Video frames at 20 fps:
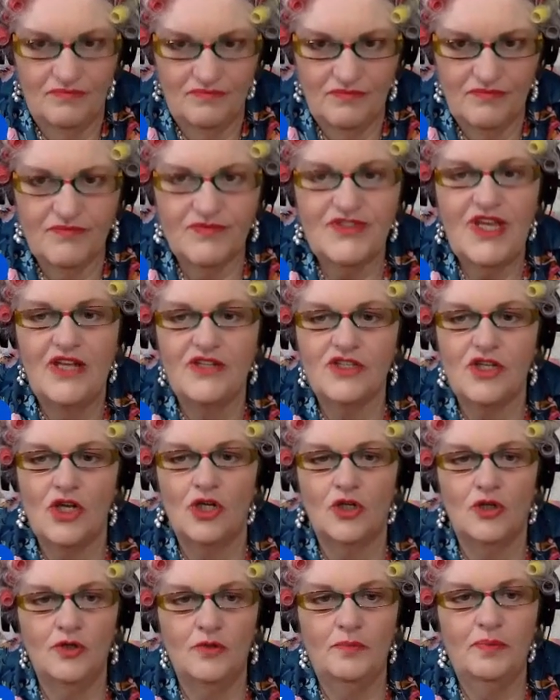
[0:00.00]
Sounds like
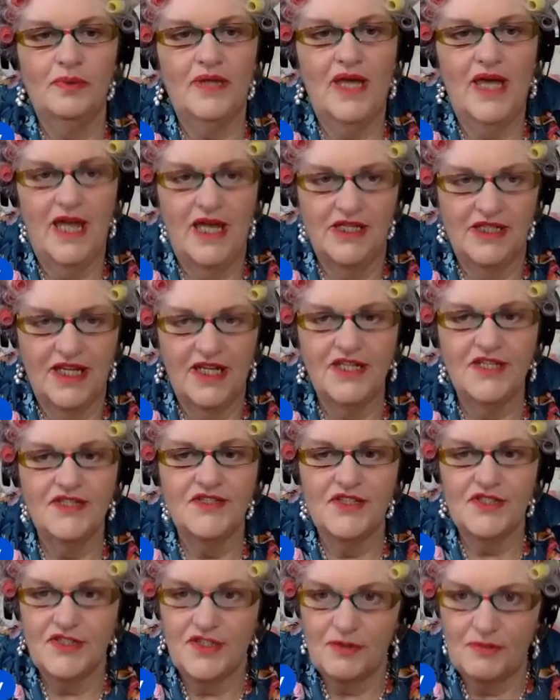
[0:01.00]
a good plan. Get us
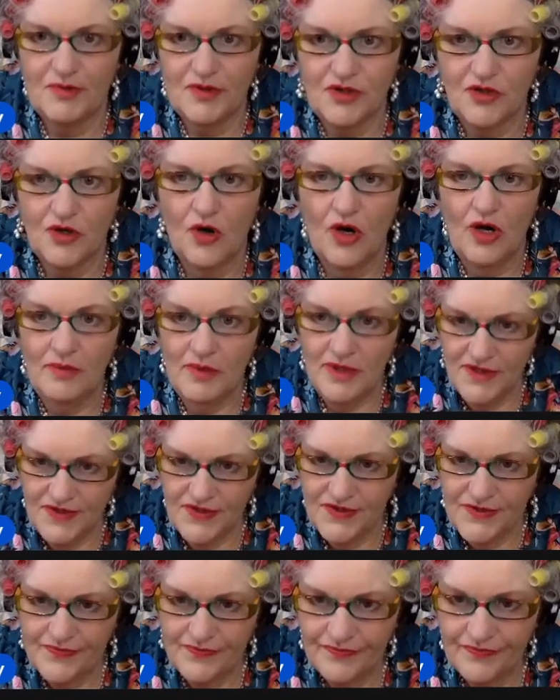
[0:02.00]
the
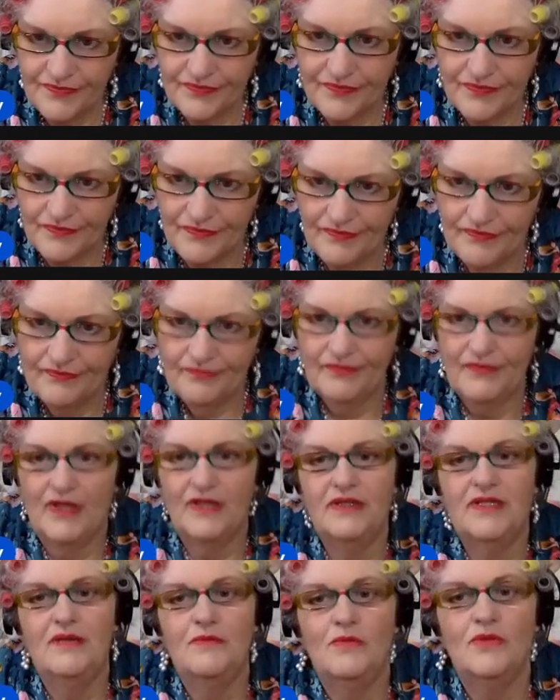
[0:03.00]
subscribers,
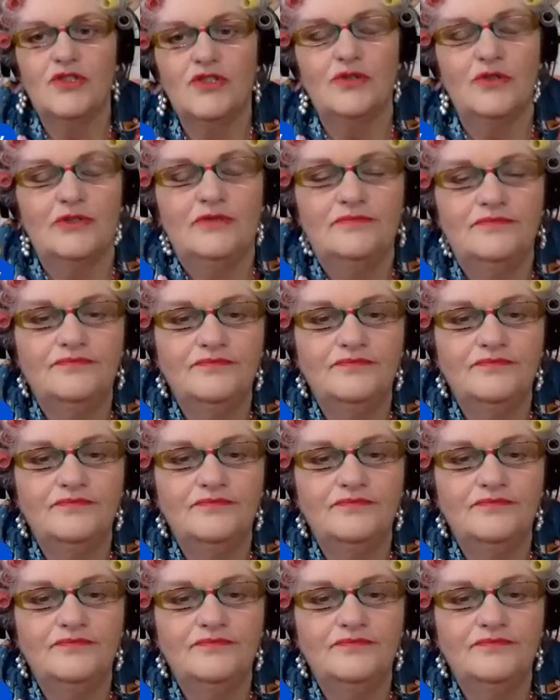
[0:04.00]
and then we'll do it.